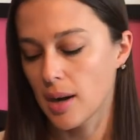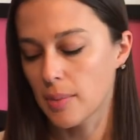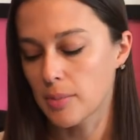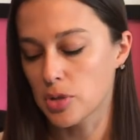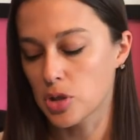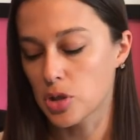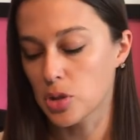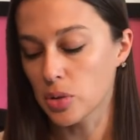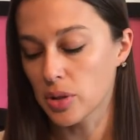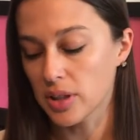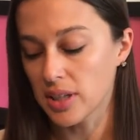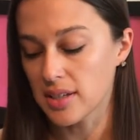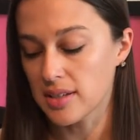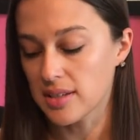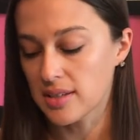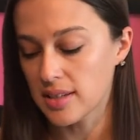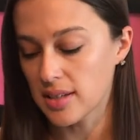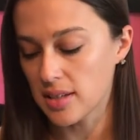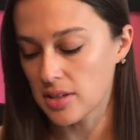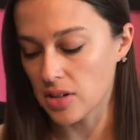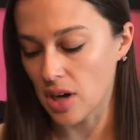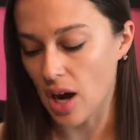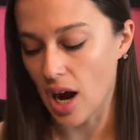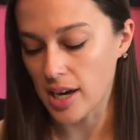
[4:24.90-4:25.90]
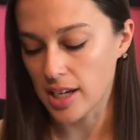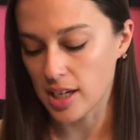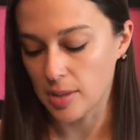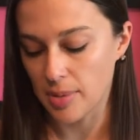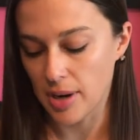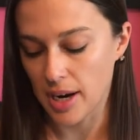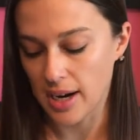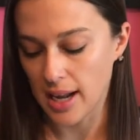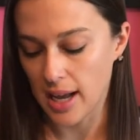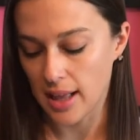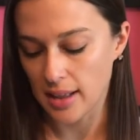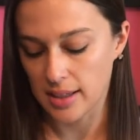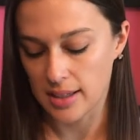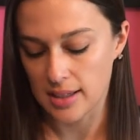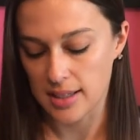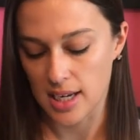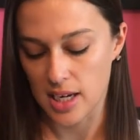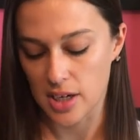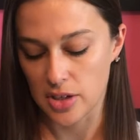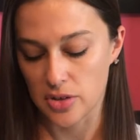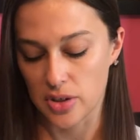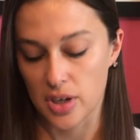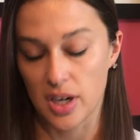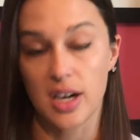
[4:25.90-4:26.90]
Julius Caesar occupied
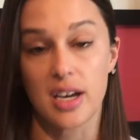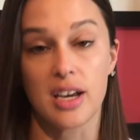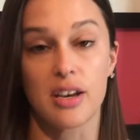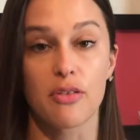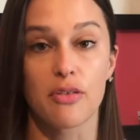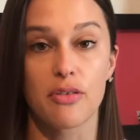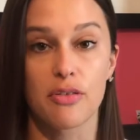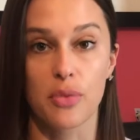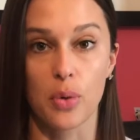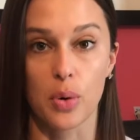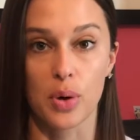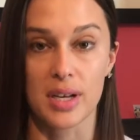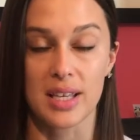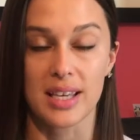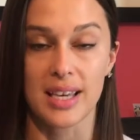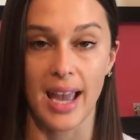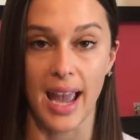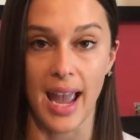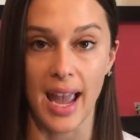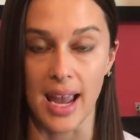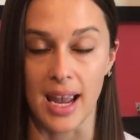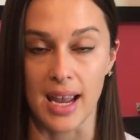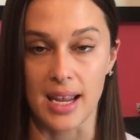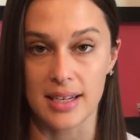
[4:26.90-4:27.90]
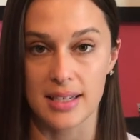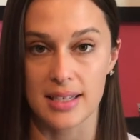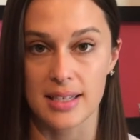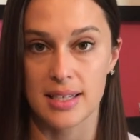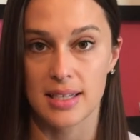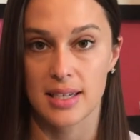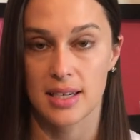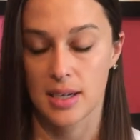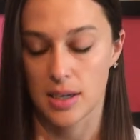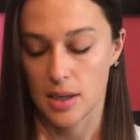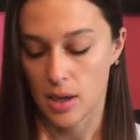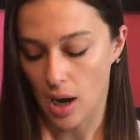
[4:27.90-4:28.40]
Alexandria in 48,